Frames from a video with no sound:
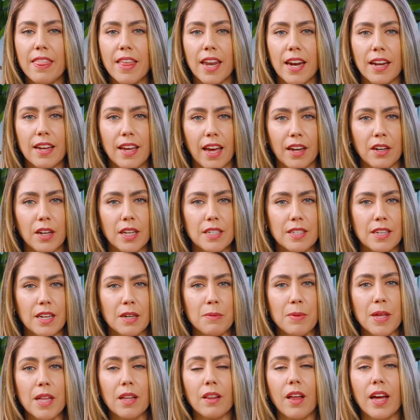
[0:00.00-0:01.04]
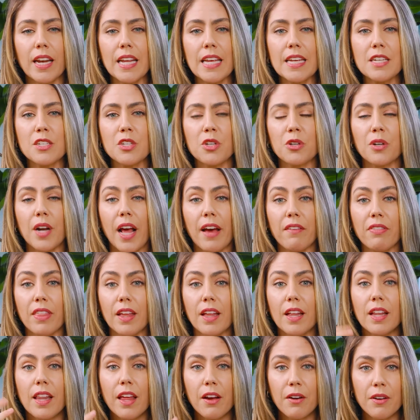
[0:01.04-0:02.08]
And then again, it's going to be a lot easier to have the
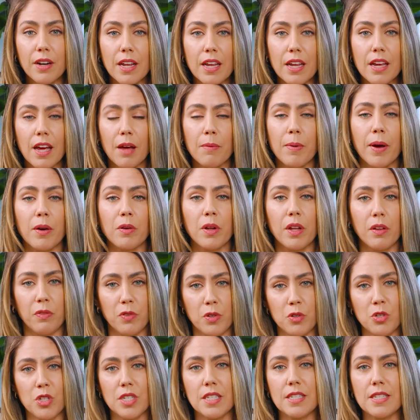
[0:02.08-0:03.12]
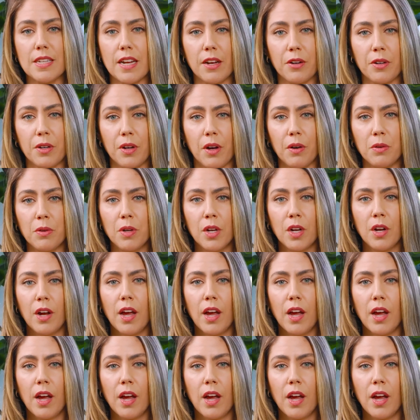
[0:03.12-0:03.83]
clarity about if you should stay or go.